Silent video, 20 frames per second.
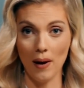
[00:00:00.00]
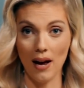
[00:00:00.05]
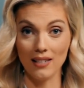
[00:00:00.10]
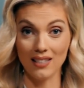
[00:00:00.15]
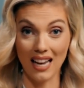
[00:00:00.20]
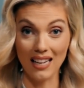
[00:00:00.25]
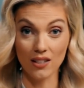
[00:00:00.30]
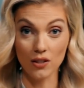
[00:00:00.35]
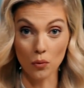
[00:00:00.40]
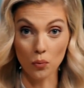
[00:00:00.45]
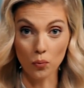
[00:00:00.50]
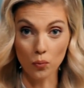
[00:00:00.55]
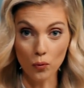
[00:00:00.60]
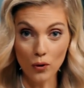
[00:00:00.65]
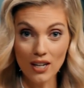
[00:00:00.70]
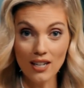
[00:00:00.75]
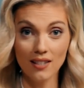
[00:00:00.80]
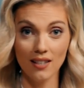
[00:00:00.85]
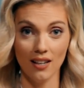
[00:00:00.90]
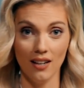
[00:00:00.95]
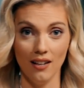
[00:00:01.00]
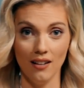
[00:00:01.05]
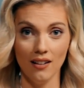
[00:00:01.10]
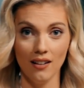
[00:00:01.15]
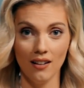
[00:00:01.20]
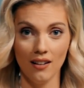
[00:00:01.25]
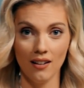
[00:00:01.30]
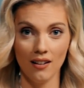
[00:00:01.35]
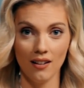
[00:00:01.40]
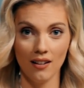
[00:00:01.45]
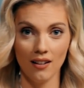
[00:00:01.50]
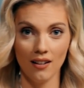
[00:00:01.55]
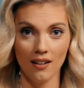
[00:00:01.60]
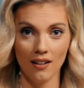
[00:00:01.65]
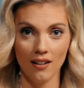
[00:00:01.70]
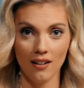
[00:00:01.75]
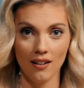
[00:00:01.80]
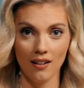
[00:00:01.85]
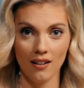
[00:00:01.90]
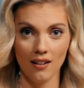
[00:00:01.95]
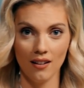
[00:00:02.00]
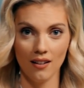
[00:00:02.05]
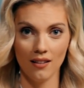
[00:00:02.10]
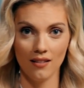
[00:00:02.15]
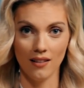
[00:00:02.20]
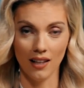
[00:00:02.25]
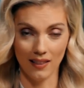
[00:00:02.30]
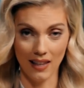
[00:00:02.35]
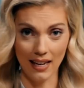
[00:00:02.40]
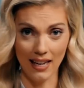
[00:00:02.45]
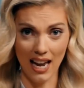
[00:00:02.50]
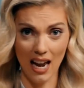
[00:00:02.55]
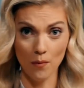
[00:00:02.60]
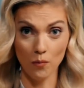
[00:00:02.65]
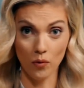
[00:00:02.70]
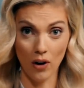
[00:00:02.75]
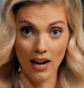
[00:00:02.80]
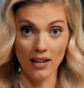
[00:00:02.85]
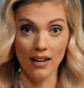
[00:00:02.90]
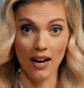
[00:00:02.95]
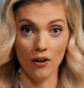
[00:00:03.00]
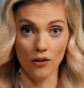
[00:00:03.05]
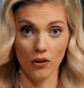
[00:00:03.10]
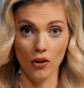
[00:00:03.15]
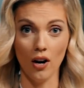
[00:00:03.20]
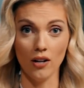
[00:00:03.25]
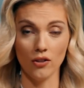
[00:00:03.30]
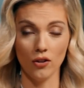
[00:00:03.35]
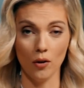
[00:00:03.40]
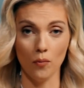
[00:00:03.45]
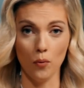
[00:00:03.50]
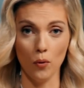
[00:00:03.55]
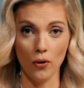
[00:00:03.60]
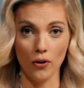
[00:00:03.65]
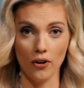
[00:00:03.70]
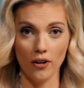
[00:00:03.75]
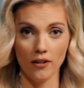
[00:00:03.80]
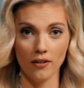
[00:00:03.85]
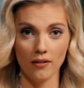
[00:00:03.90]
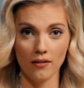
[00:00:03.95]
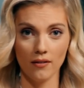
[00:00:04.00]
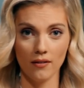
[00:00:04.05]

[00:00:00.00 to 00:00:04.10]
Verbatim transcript: has as the reason that they came right now to cross our border.